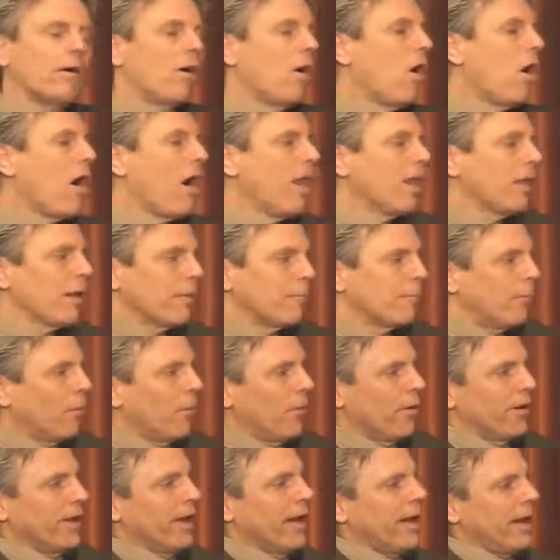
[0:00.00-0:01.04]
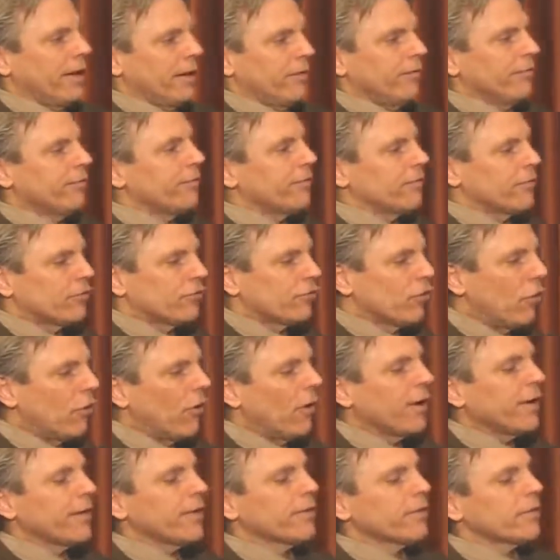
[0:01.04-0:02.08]
all are born out of
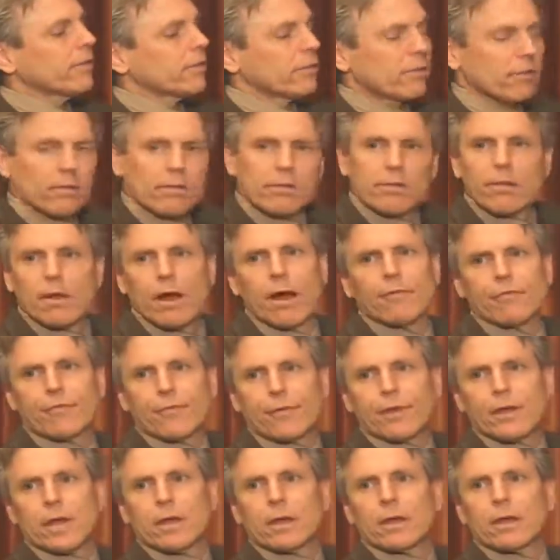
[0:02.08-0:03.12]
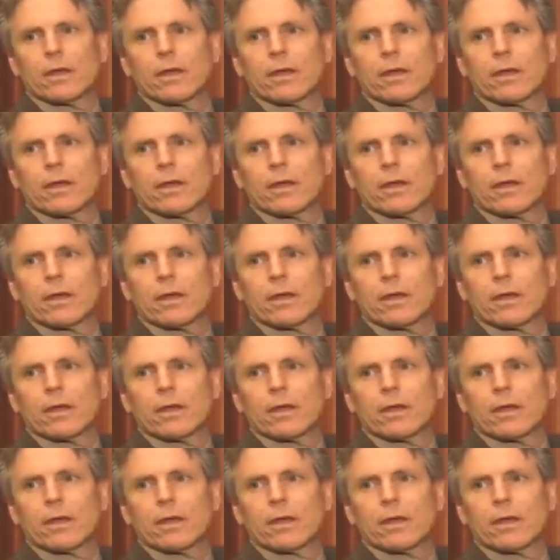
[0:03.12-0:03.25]
choice, suffering,